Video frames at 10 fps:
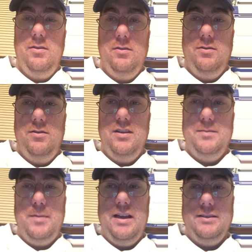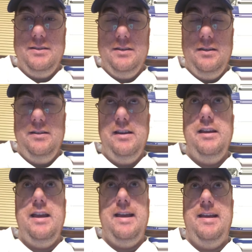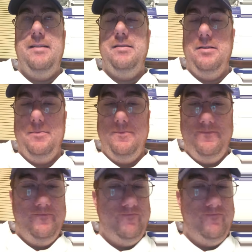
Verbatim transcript: this past Sunday and um